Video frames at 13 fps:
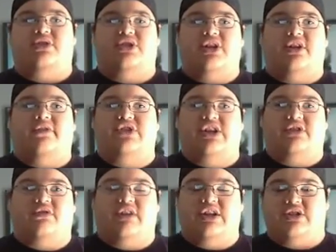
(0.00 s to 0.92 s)

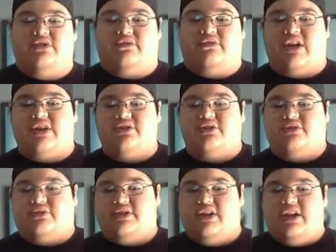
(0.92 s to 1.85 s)
generation of
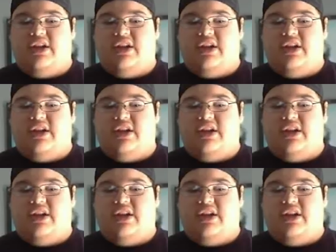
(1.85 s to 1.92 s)
wrestlers.